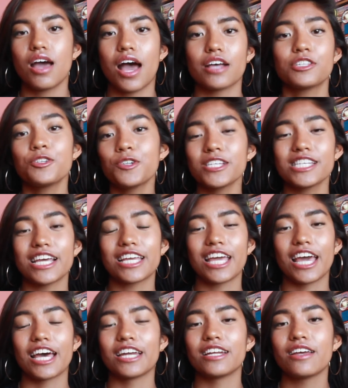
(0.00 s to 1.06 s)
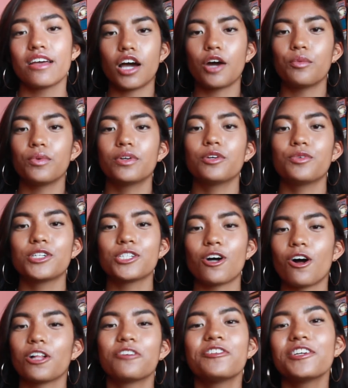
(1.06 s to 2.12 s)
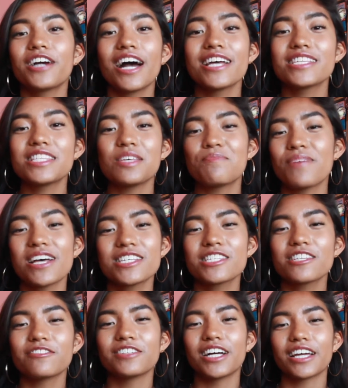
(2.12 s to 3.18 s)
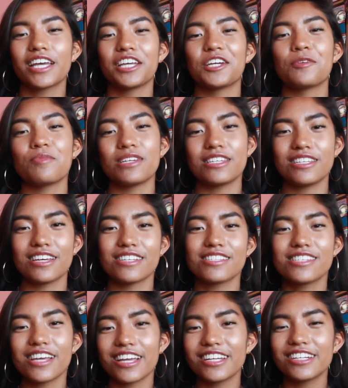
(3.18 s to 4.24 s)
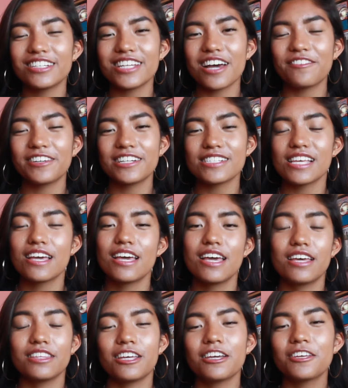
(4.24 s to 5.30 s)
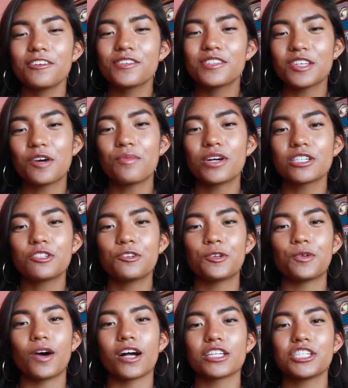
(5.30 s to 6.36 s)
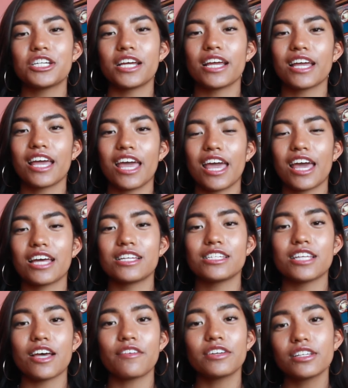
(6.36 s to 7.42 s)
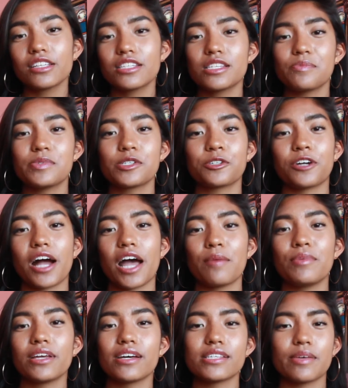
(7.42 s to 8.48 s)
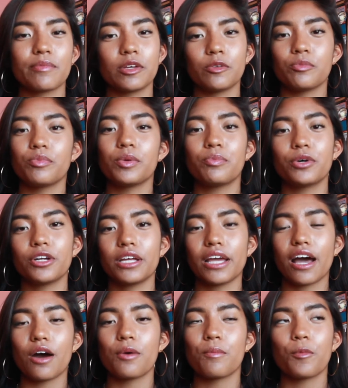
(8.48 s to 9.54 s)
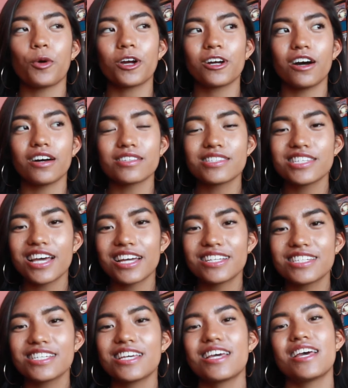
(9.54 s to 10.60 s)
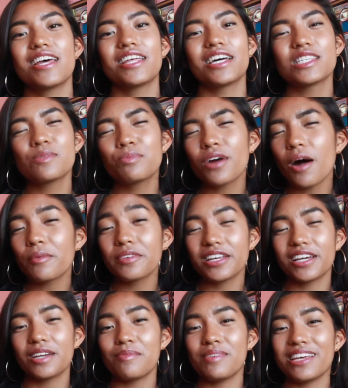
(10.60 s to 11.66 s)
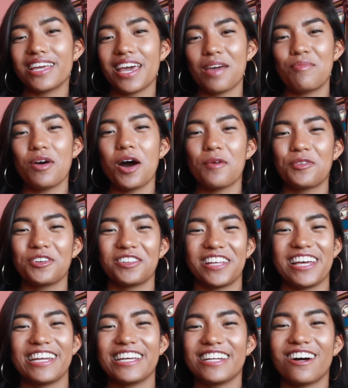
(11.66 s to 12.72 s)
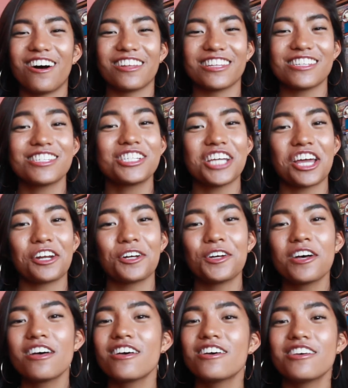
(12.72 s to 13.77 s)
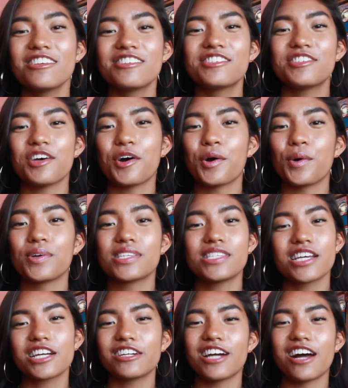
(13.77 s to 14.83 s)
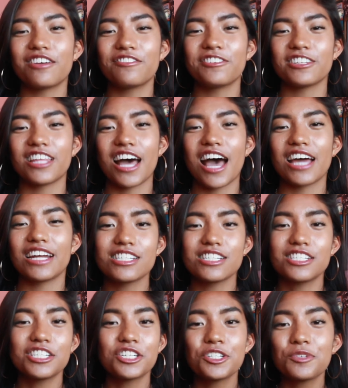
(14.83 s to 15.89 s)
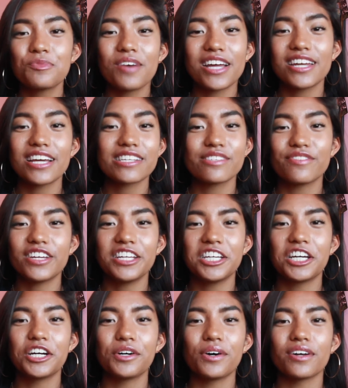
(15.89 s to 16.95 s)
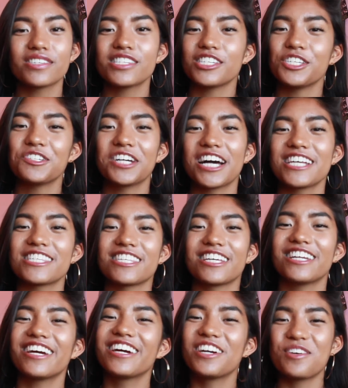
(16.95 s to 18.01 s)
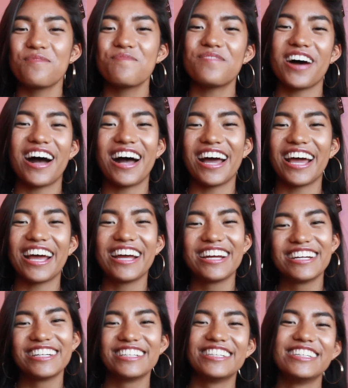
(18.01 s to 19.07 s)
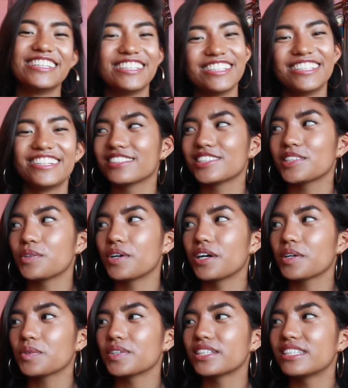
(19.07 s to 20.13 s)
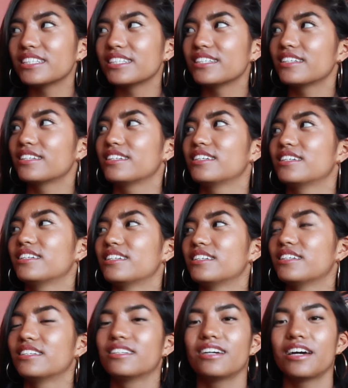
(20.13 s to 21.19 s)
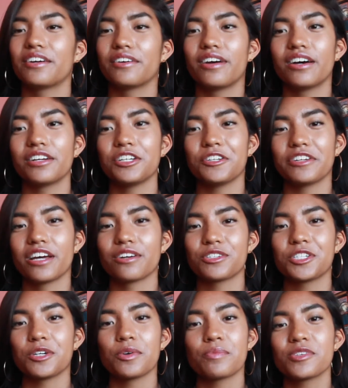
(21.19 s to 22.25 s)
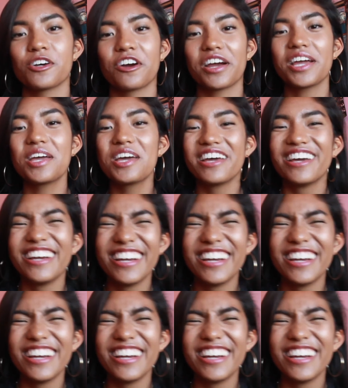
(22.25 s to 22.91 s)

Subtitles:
as soon as I can. I want to wish all of you guys the best of luck in your BTS ticket endeavors. Thank you so much for watching, and definitely subscribe because I'm going to be putting out more content that's probably going to be K-pop related on this channel. So stick around for that. Until my next video, I'll see you guys later. Bye. So awkward. I don't know how to do an outro, I'm sorry.